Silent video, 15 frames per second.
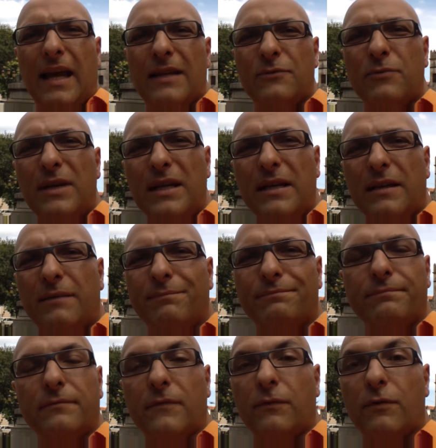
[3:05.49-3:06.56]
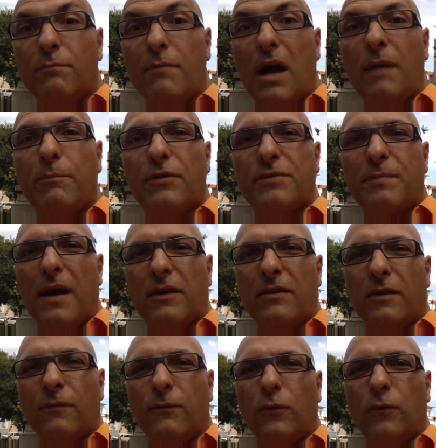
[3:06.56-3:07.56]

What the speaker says: And really, from my perspective,